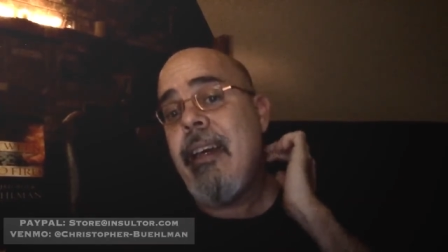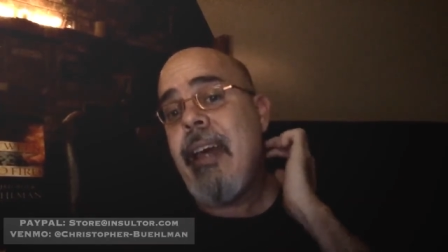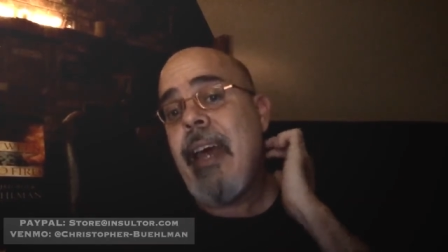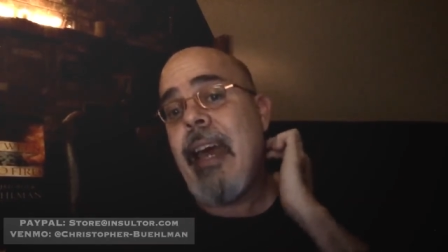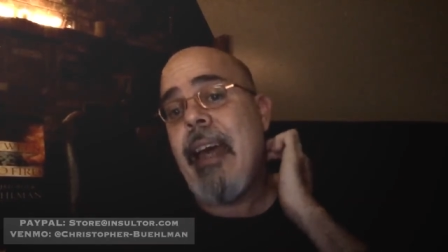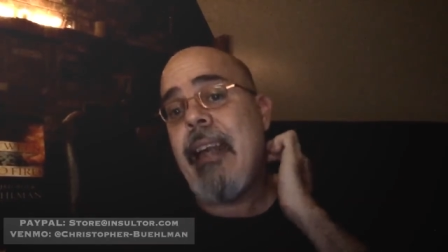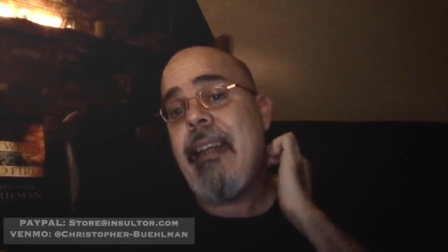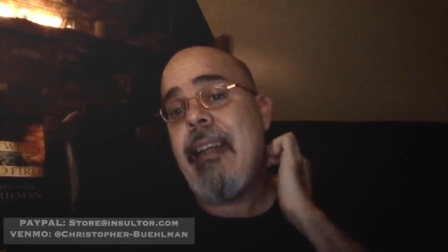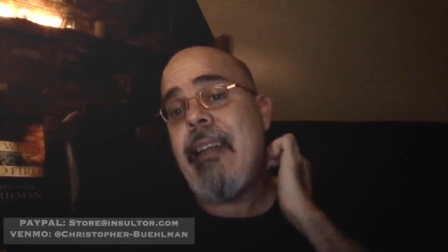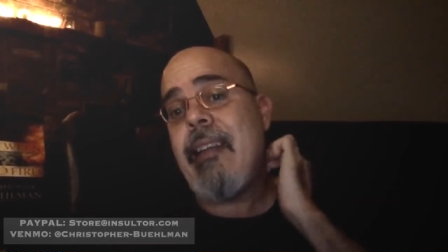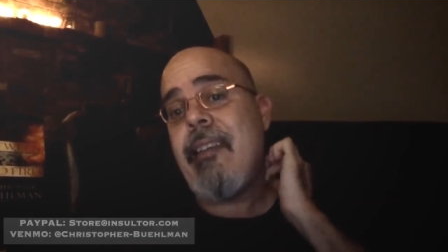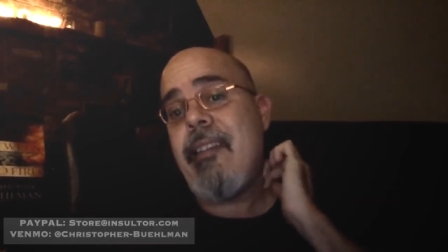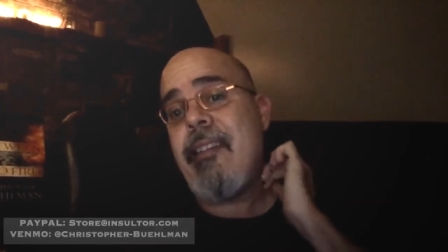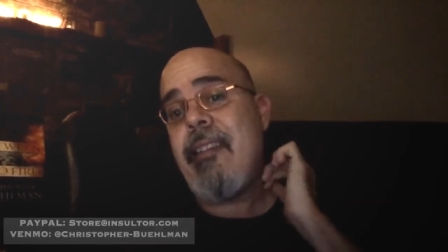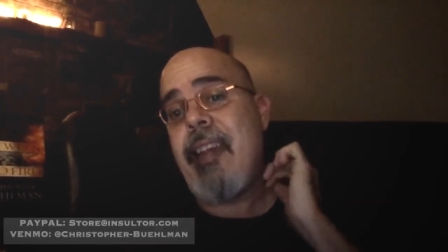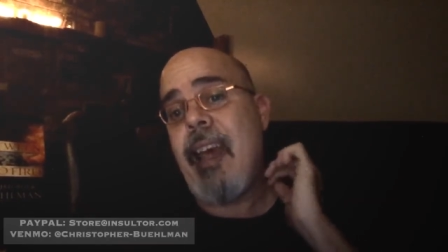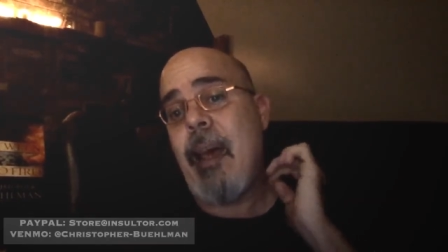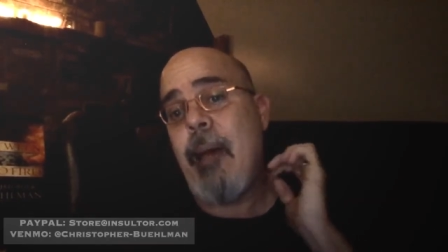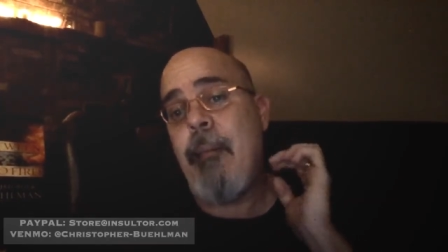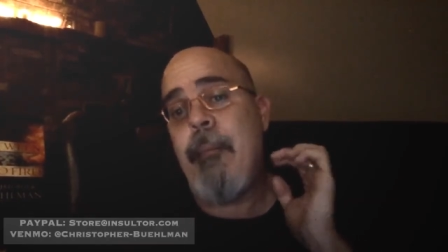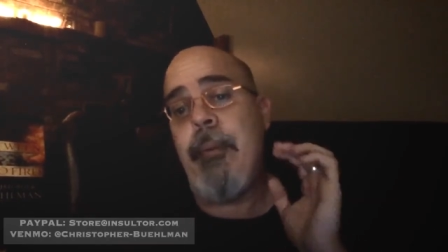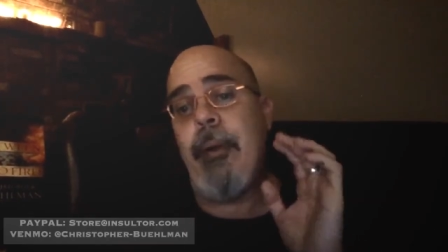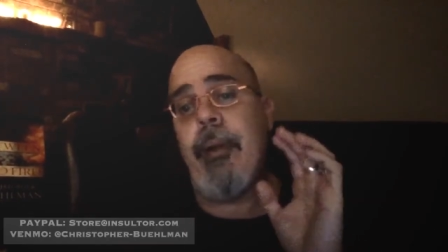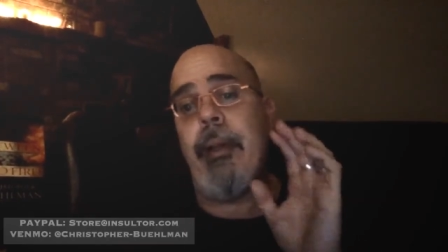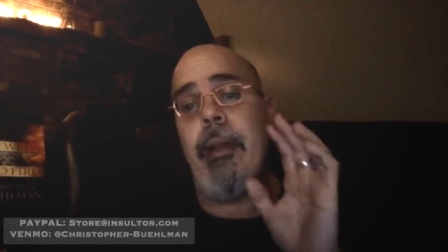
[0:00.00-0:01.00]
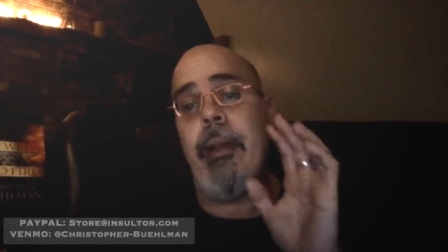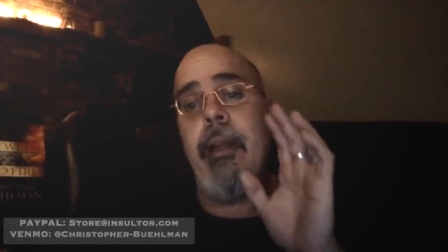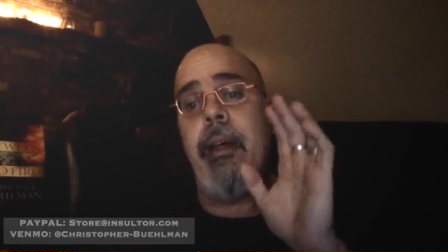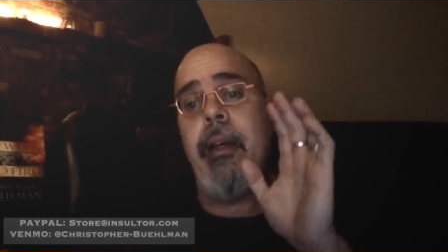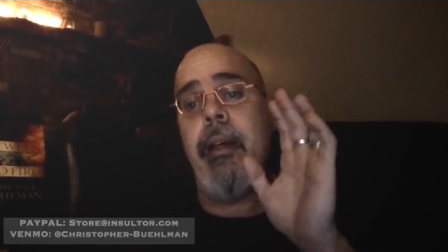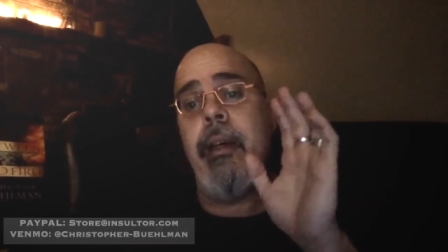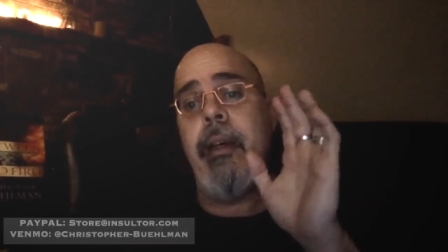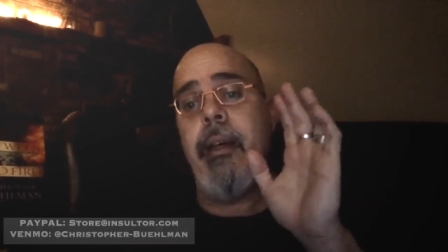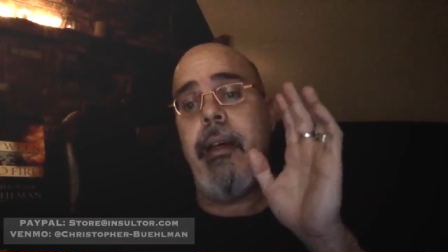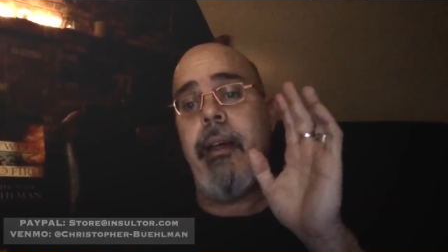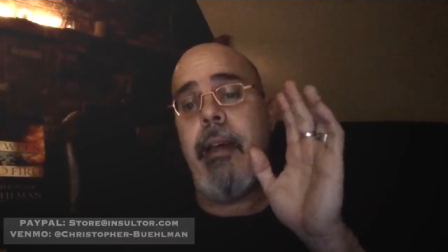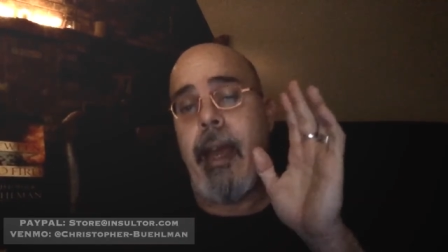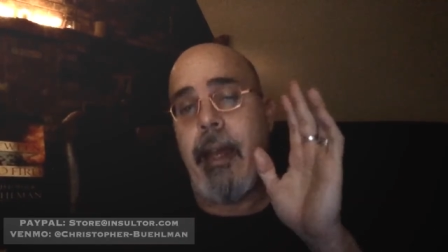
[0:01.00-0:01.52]
and his temple,
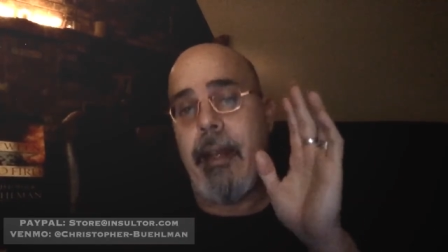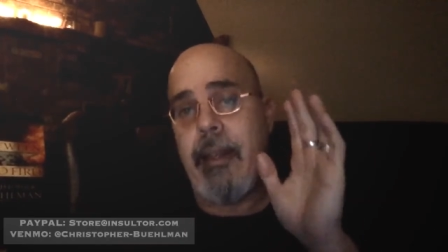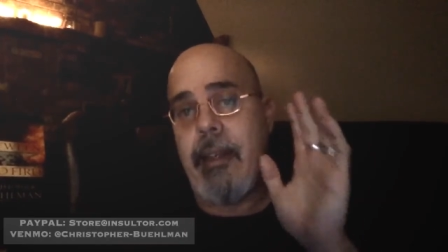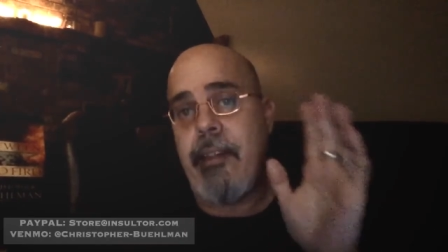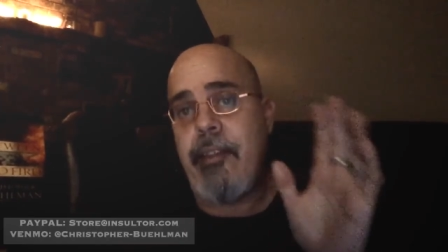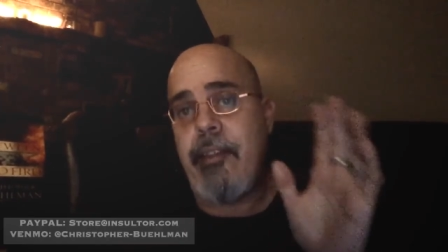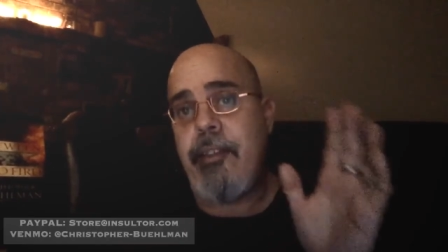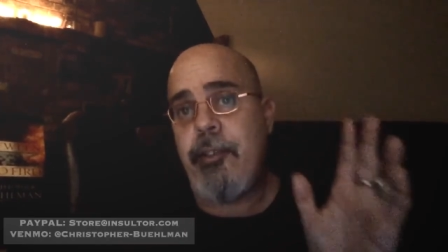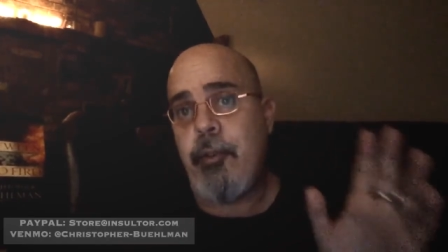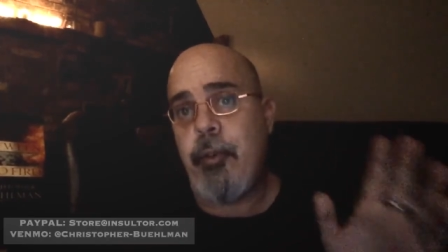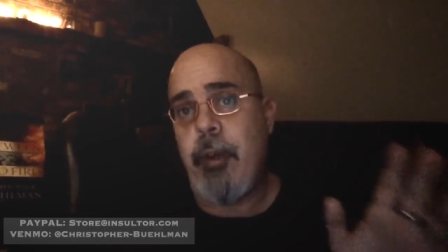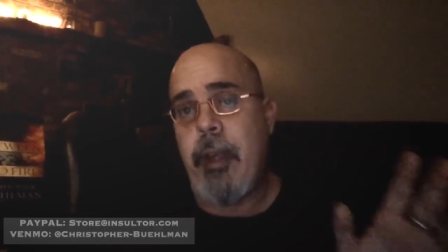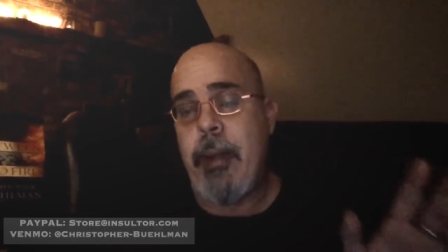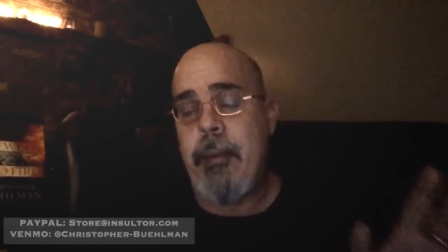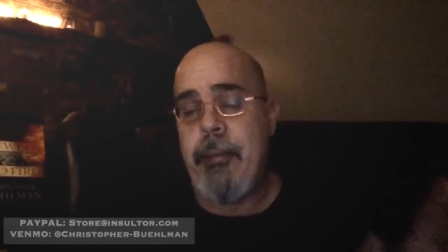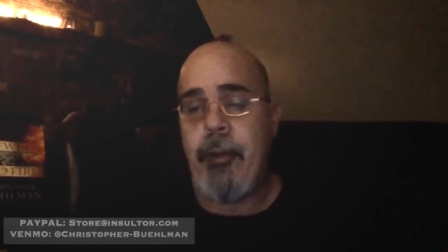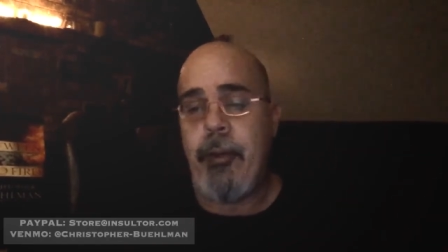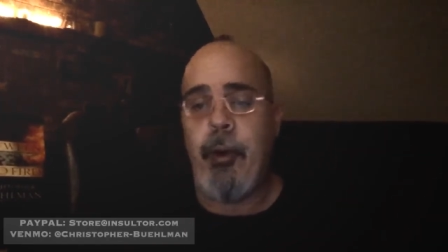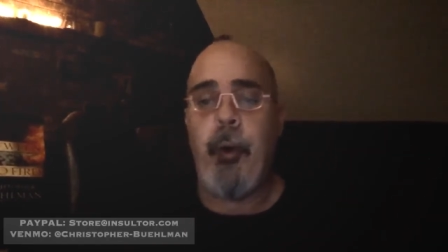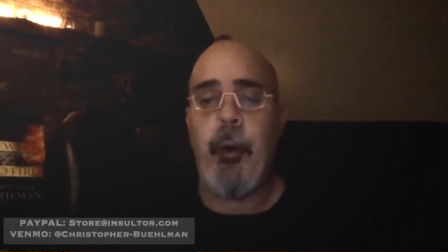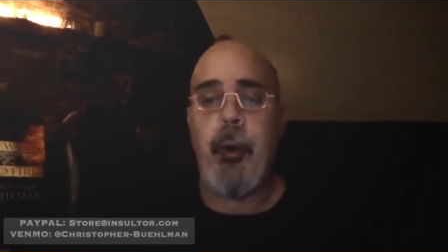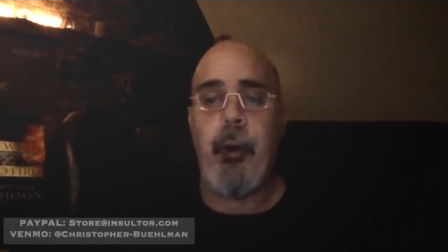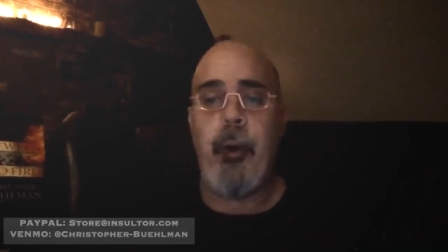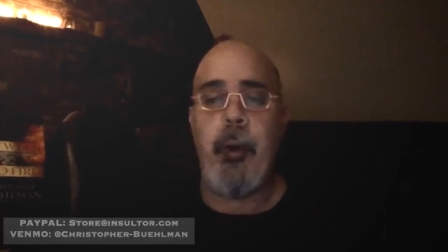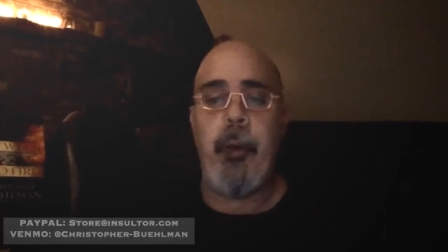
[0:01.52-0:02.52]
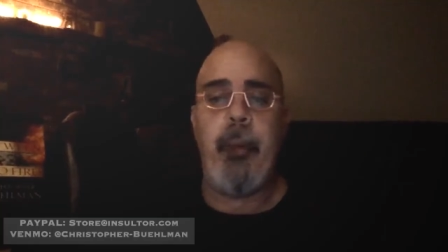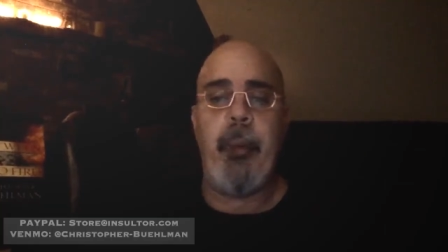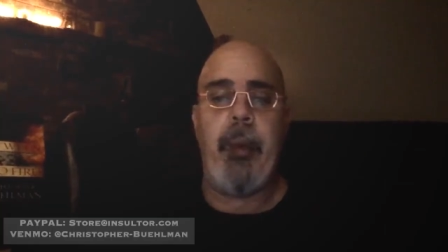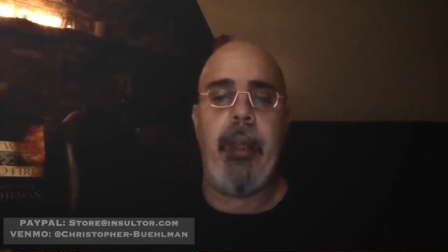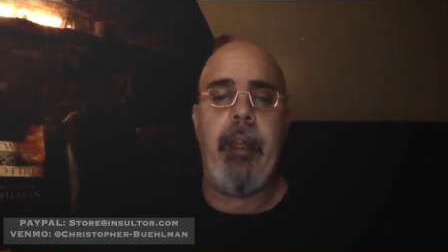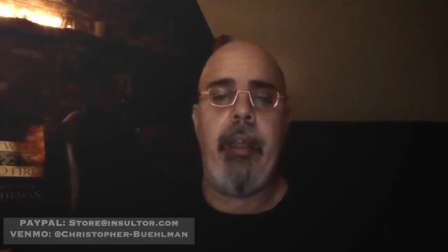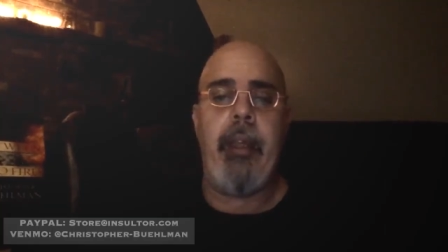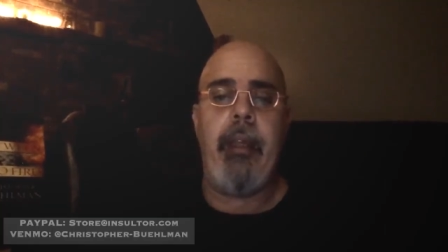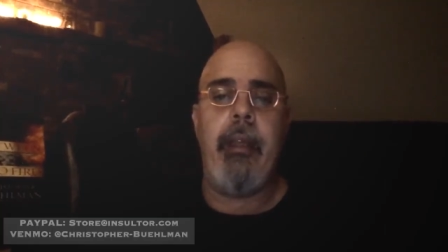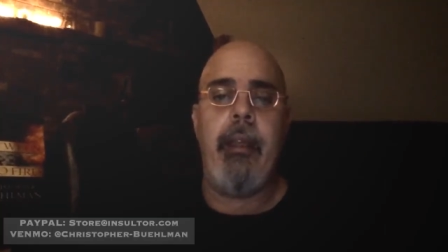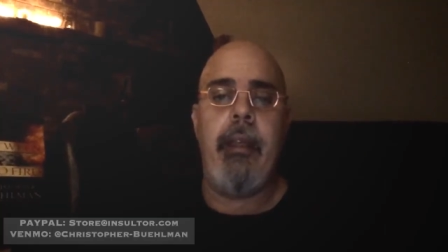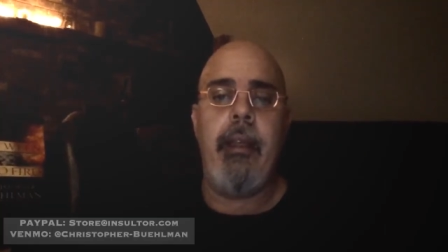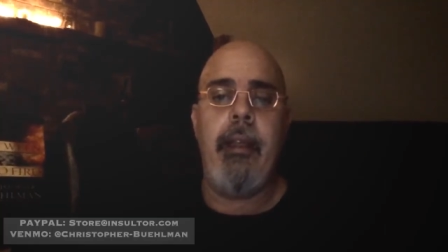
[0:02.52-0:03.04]
and he screamed
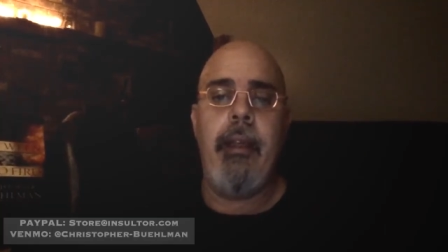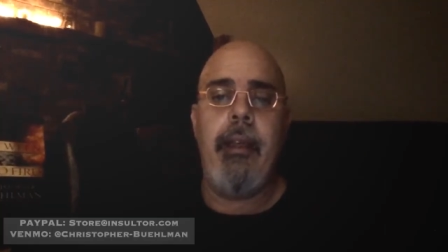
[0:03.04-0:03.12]
horribly.